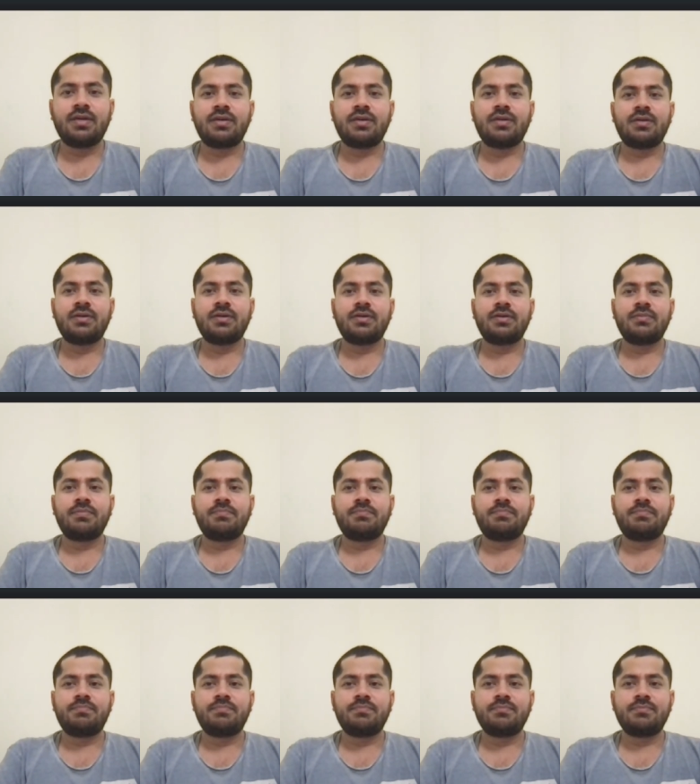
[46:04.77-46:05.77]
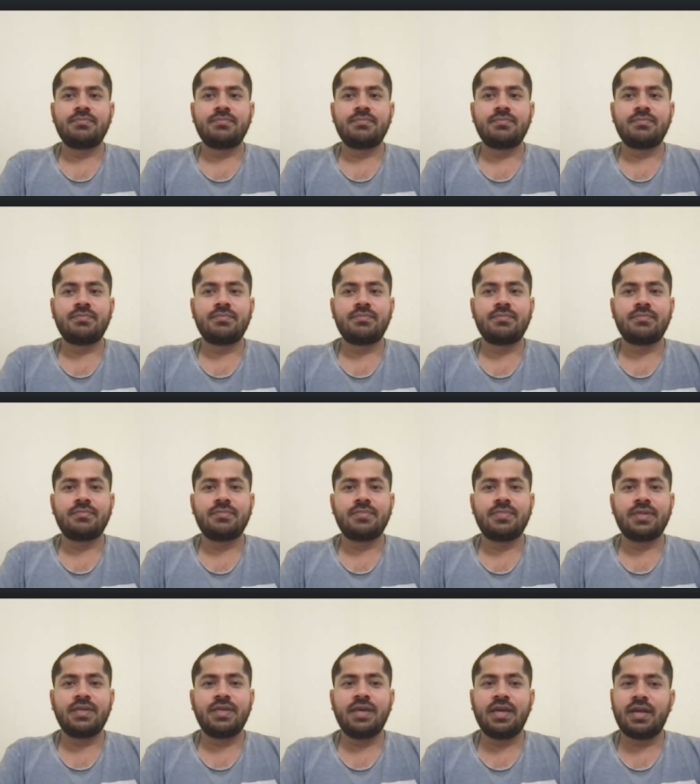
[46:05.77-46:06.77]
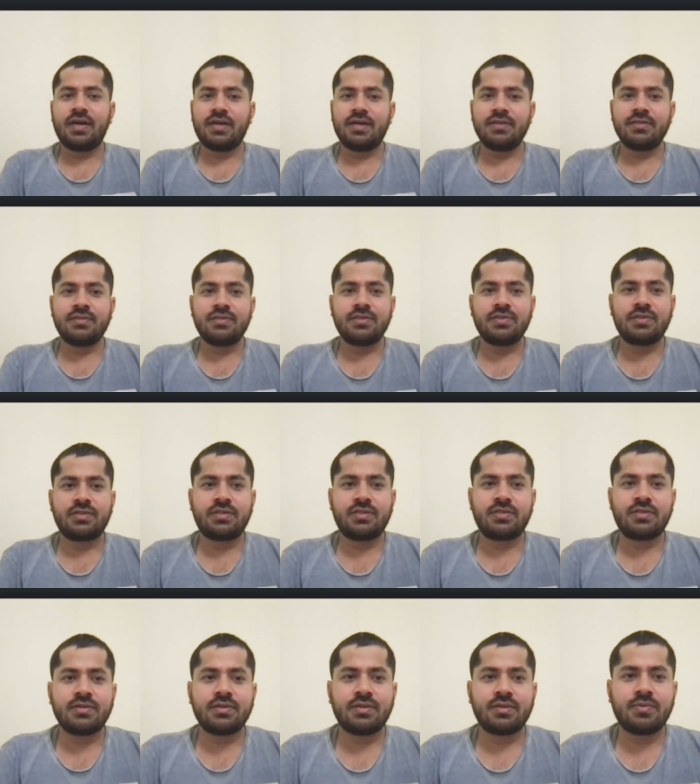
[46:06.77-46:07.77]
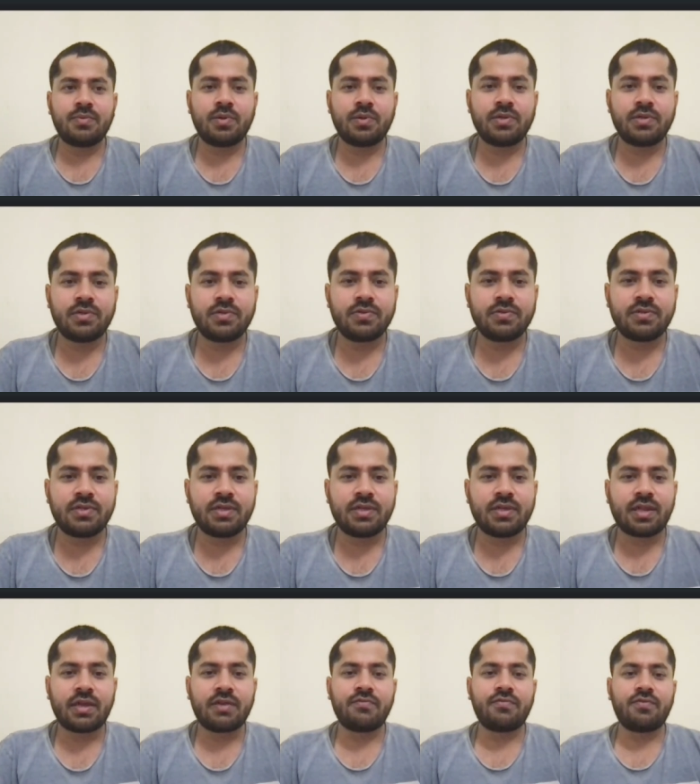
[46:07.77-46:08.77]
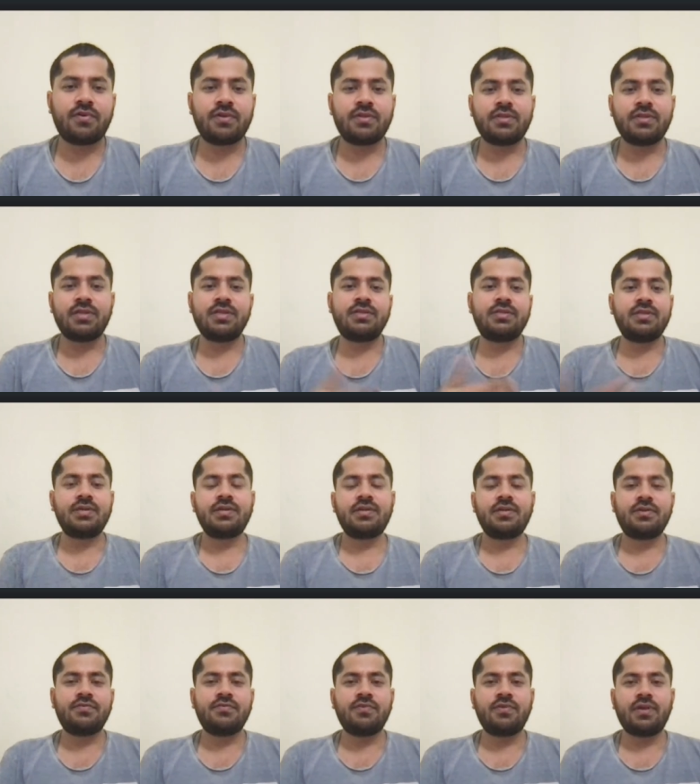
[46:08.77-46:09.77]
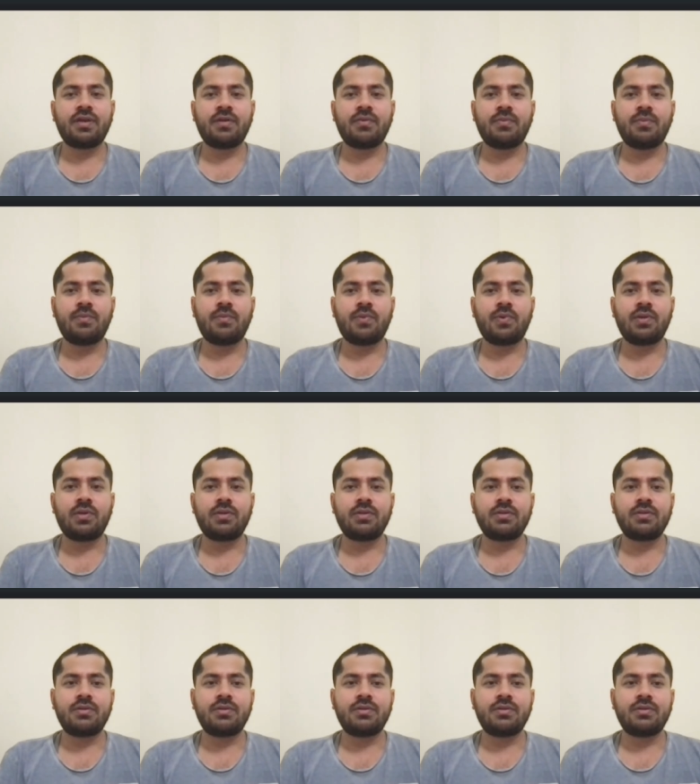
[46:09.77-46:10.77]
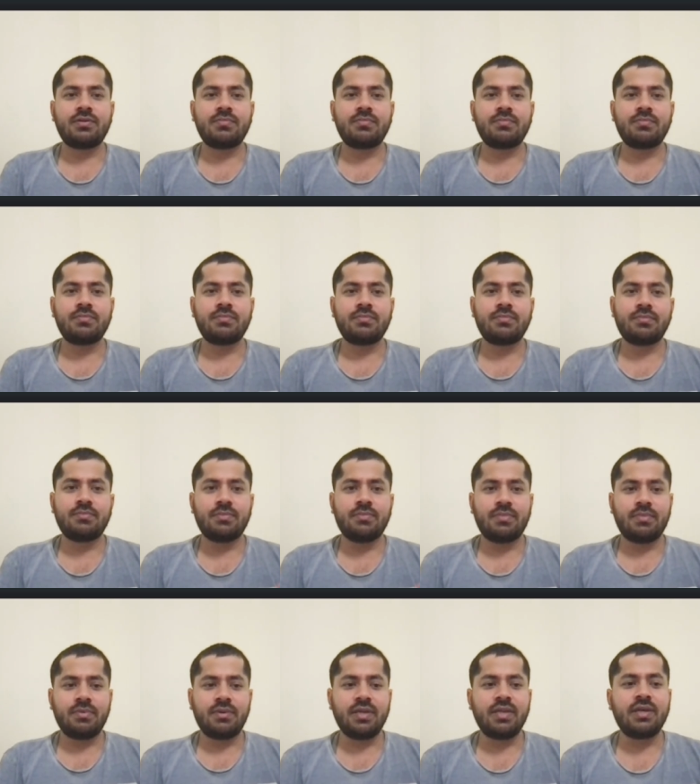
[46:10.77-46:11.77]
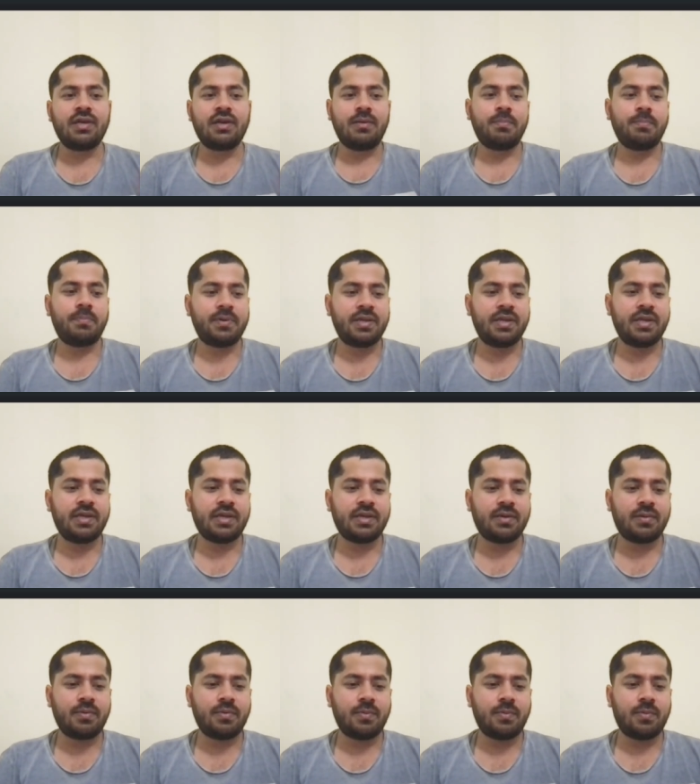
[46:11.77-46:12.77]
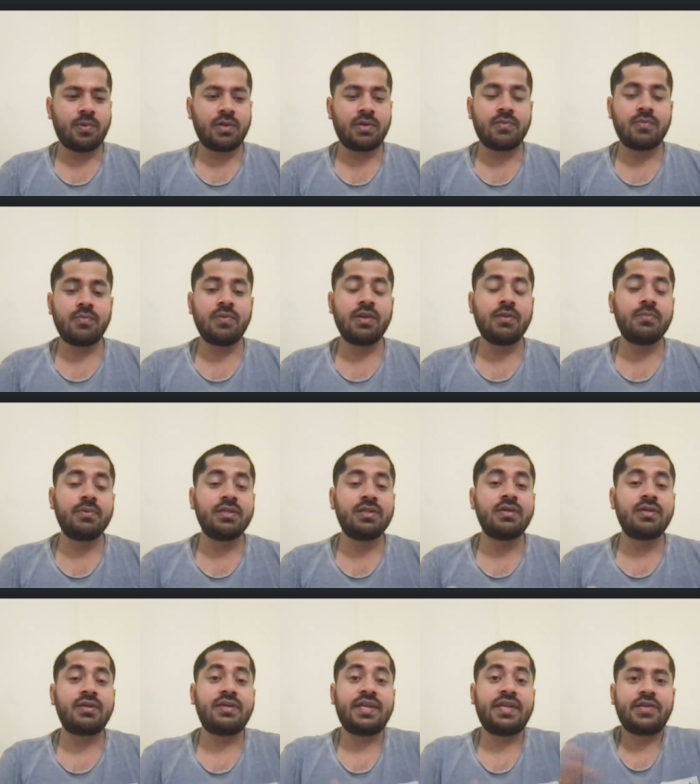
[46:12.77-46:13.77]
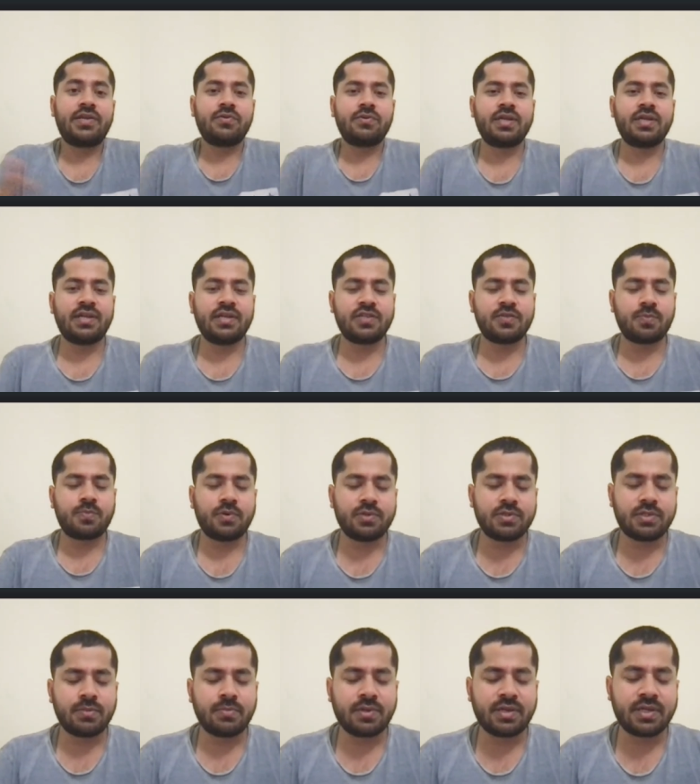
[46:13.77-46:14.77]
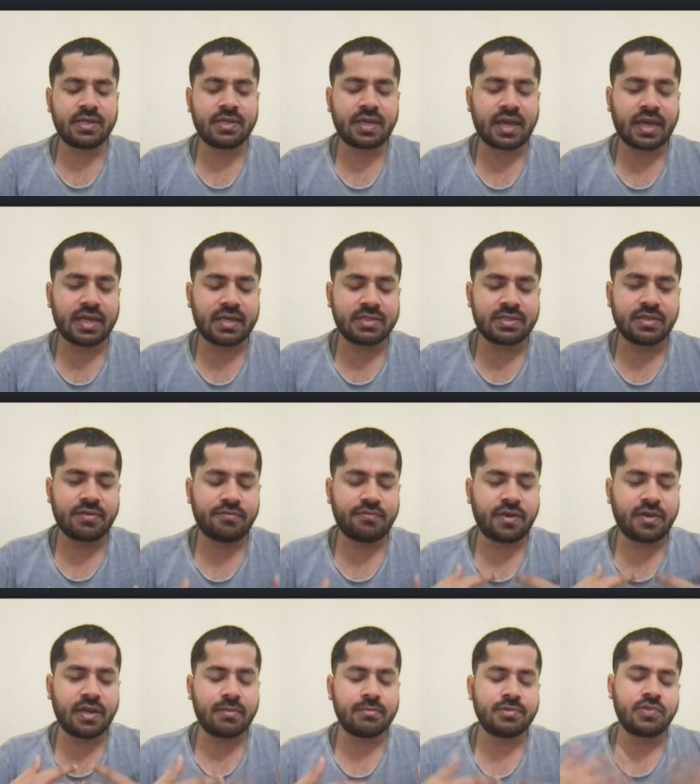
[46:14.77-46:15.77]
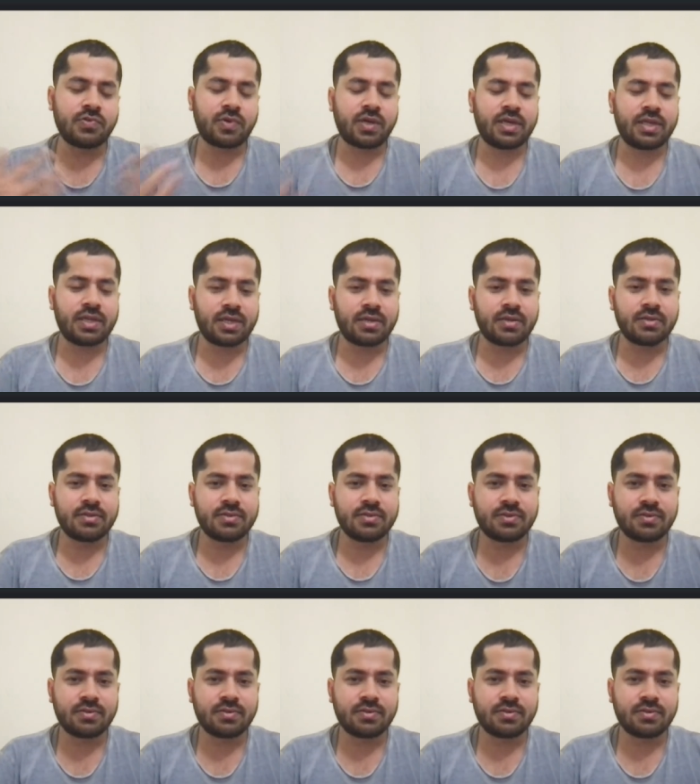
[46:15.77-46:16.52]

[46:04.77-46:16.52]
Uh, yeah, just uh, wanted to say, like, for this interview, like, what are the in company, like, what will be the day to day responsibility as if I'm joining?